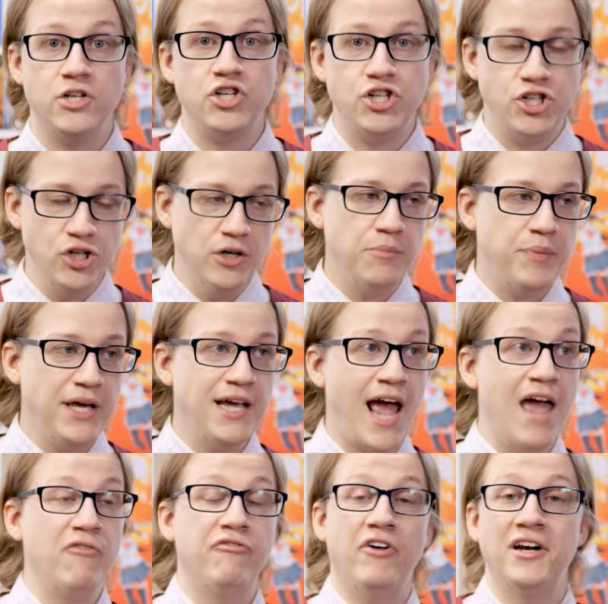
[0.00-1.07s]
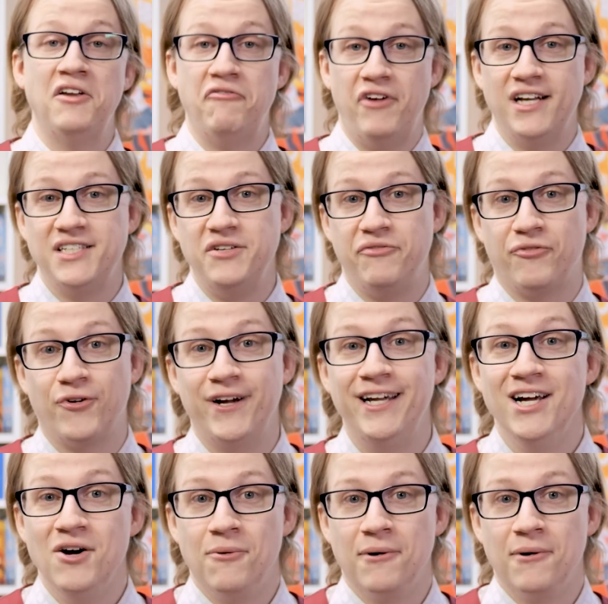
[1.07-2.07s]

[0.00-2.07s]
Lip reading: It should be a fun and fancy-free